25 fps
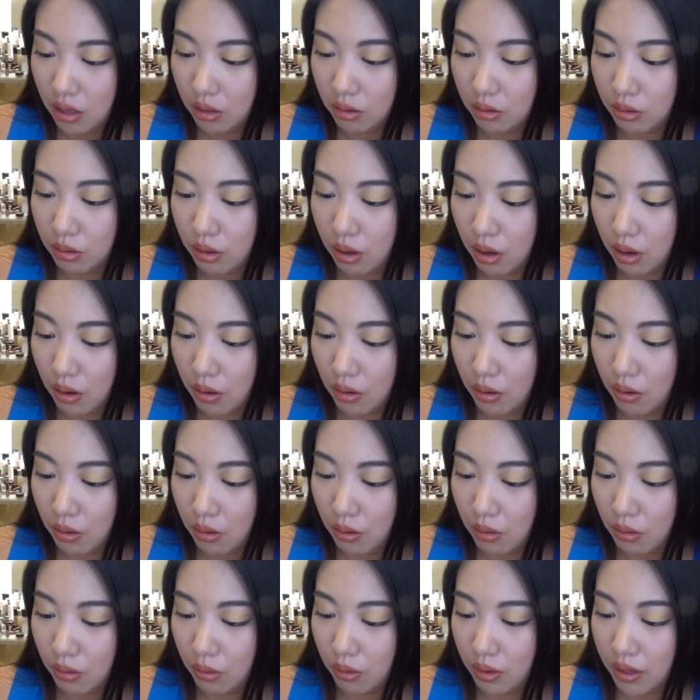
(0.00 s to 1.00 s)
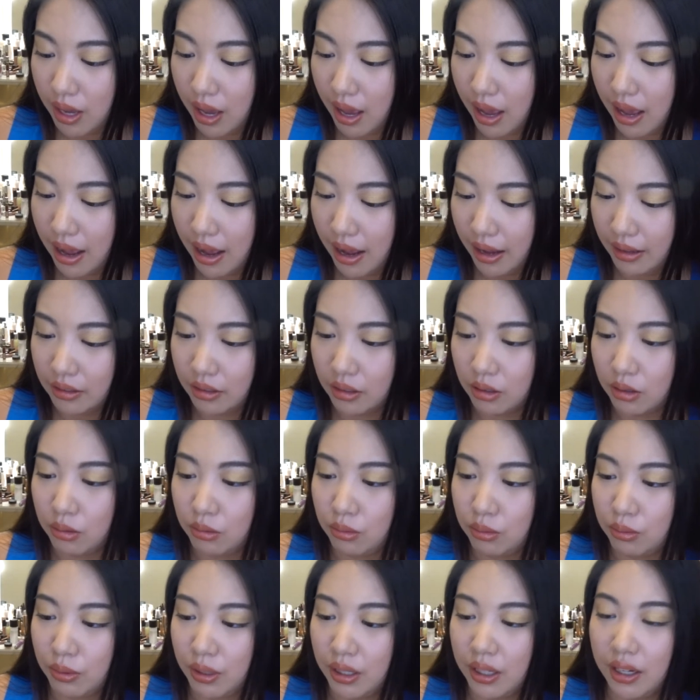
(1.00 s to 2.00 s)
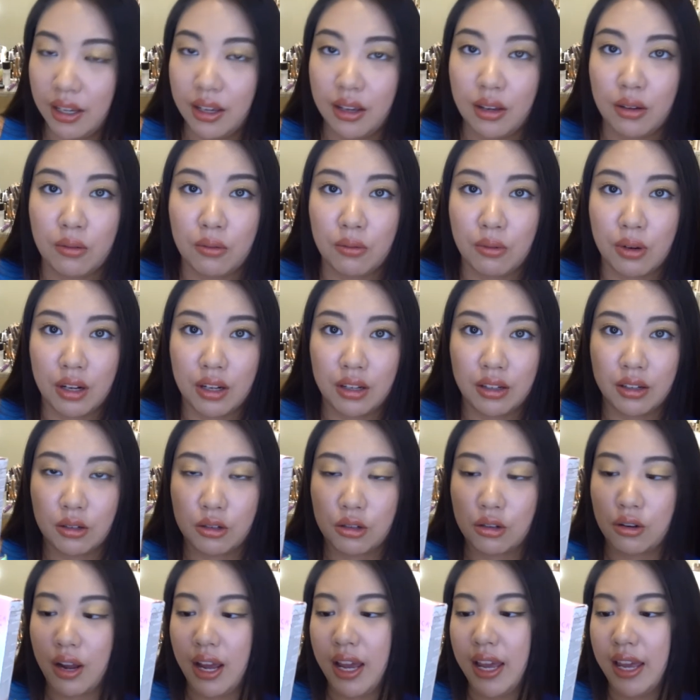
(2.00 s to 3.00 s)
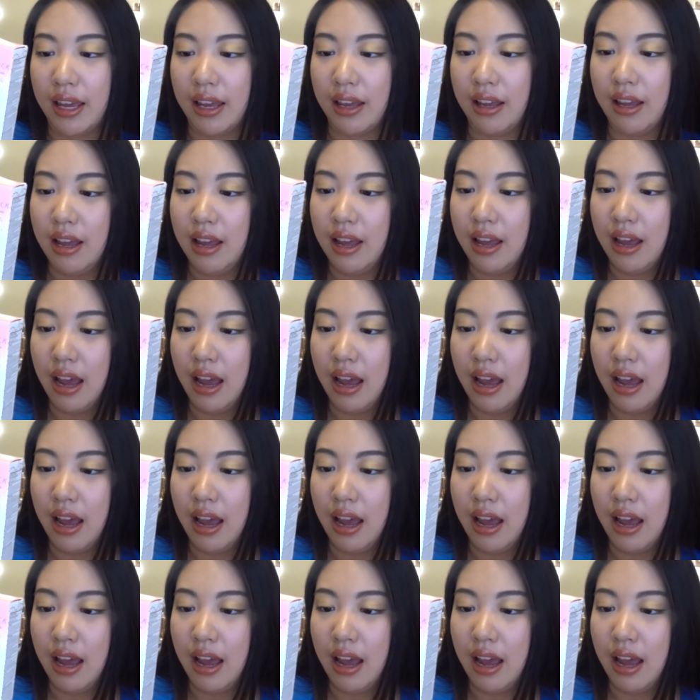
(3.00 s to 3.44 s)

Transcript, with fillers: So yeah, I just really want to try it.